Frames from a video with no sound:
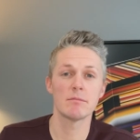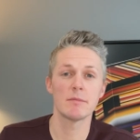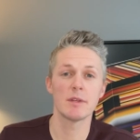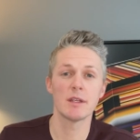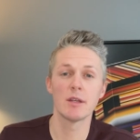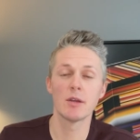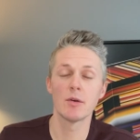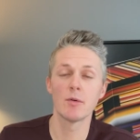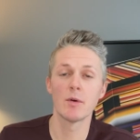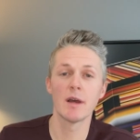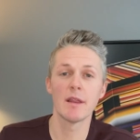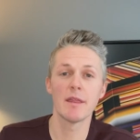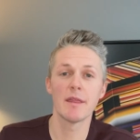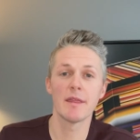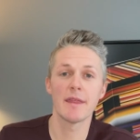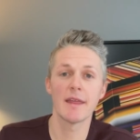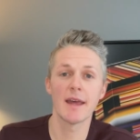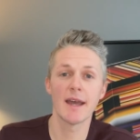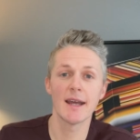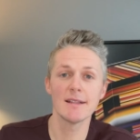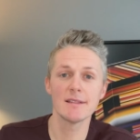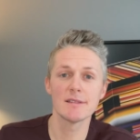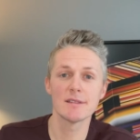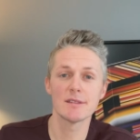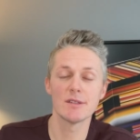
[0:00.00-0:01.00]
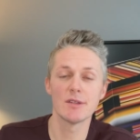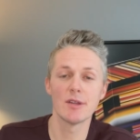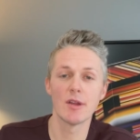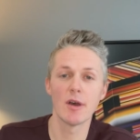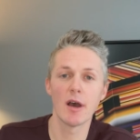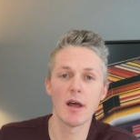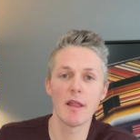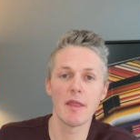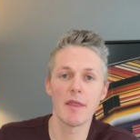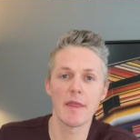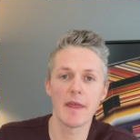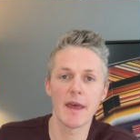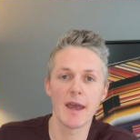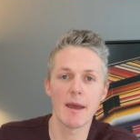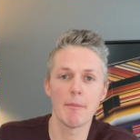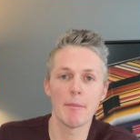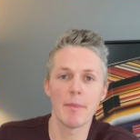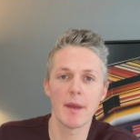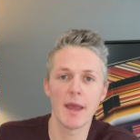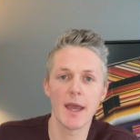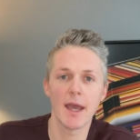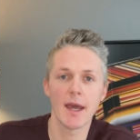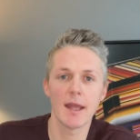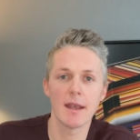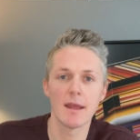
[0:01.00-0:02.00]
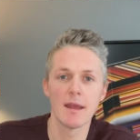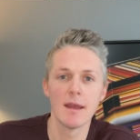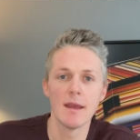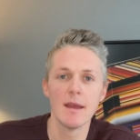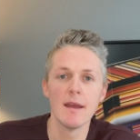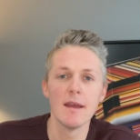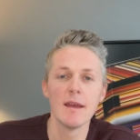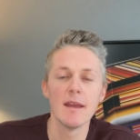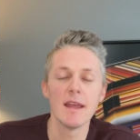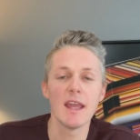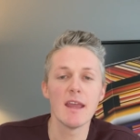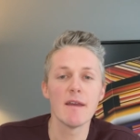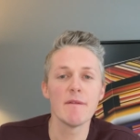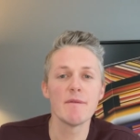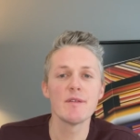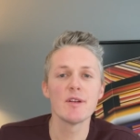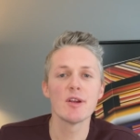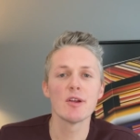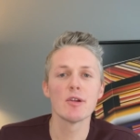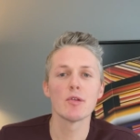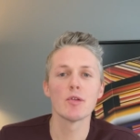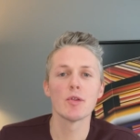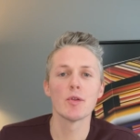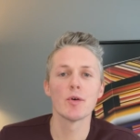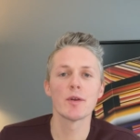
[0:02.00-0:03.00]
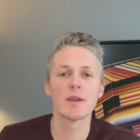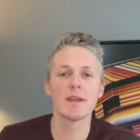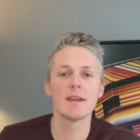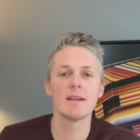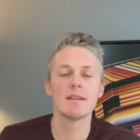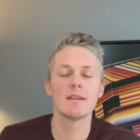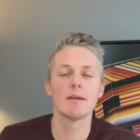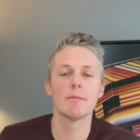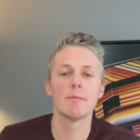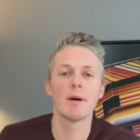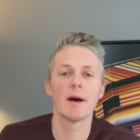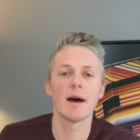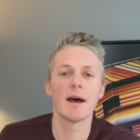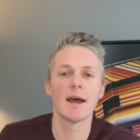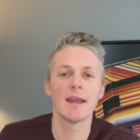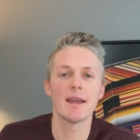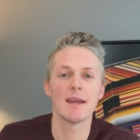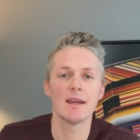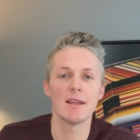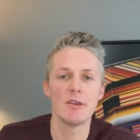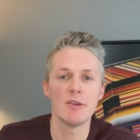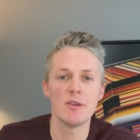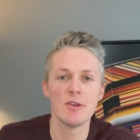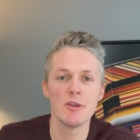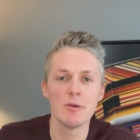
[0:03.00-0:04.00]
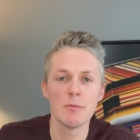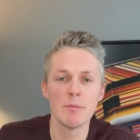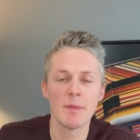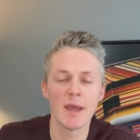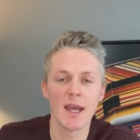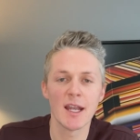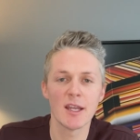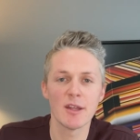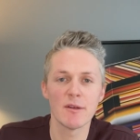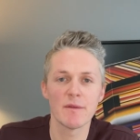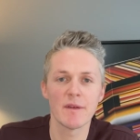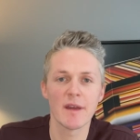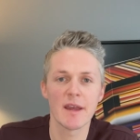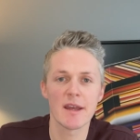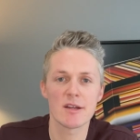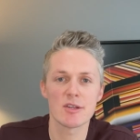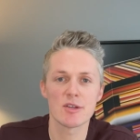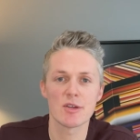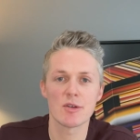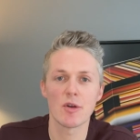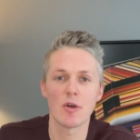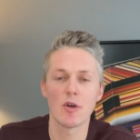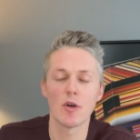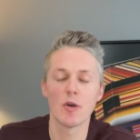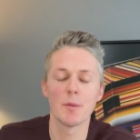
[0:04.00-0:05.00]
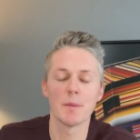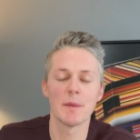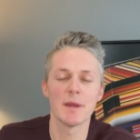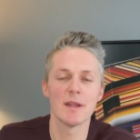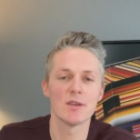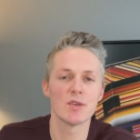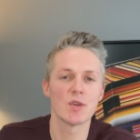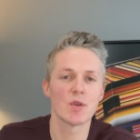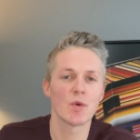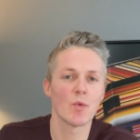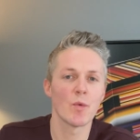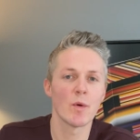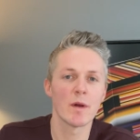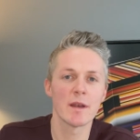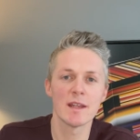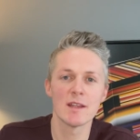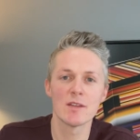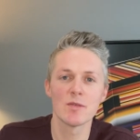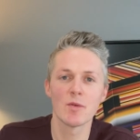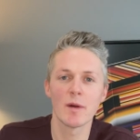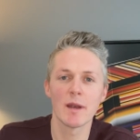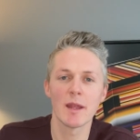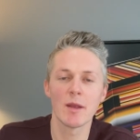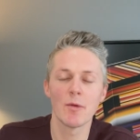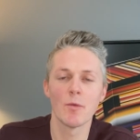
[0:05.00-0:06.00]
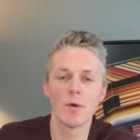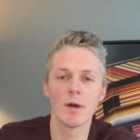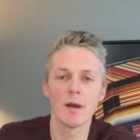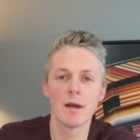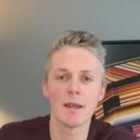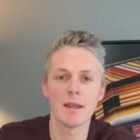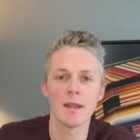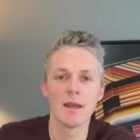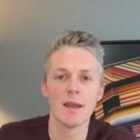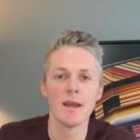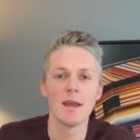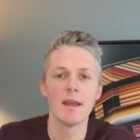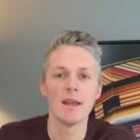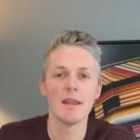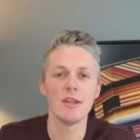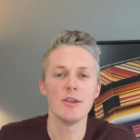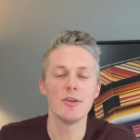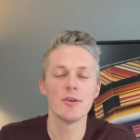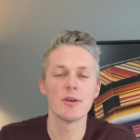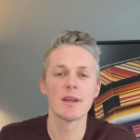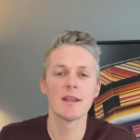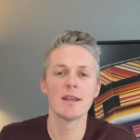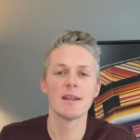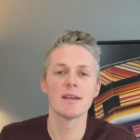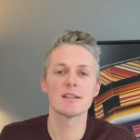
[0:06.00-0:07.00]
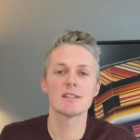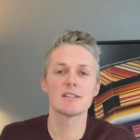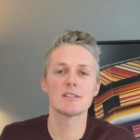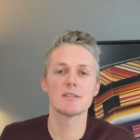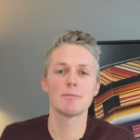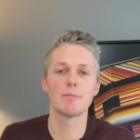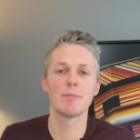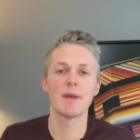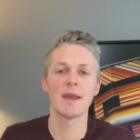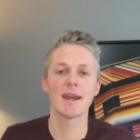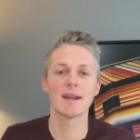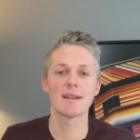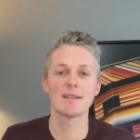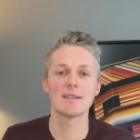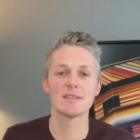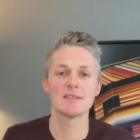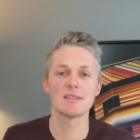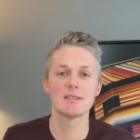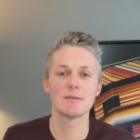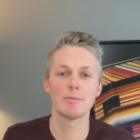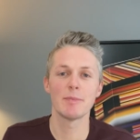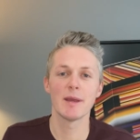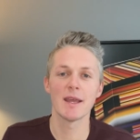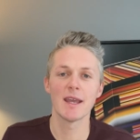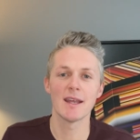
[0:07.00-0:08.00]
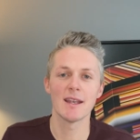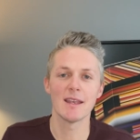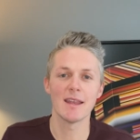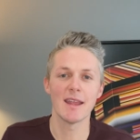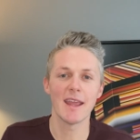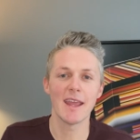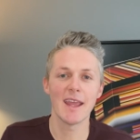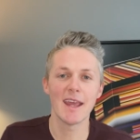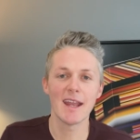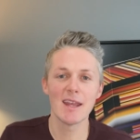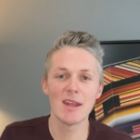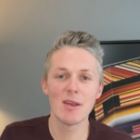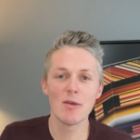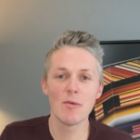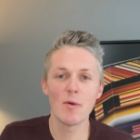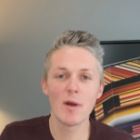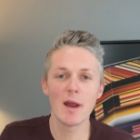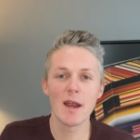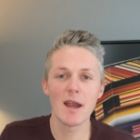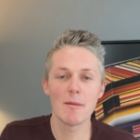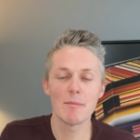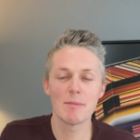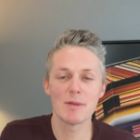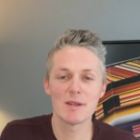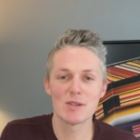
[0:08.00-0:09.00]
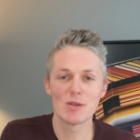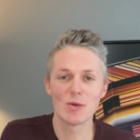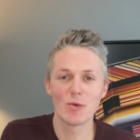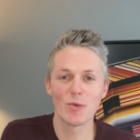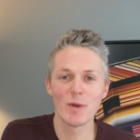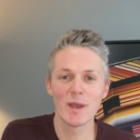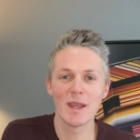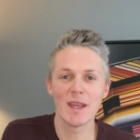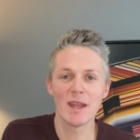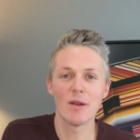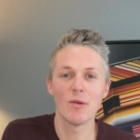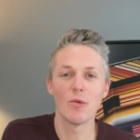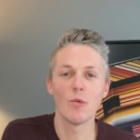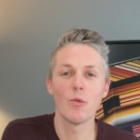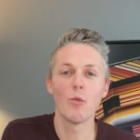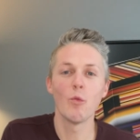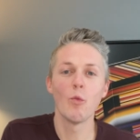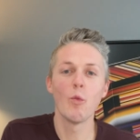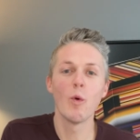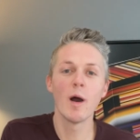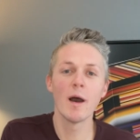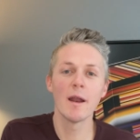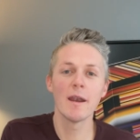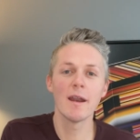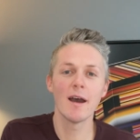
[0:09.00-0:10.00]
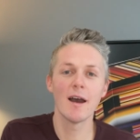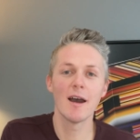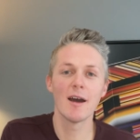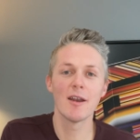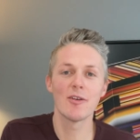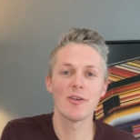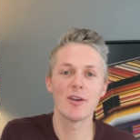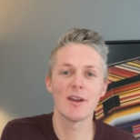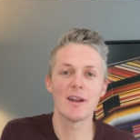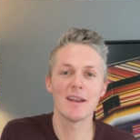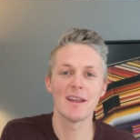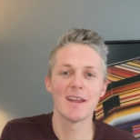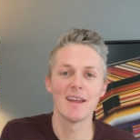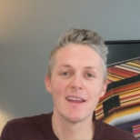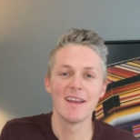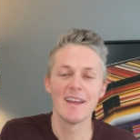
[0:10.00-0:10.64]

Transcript: you know what, that's not that bad. If you're looking to buy a new manufactured home in 2021, you can expect to spend anywhere between 100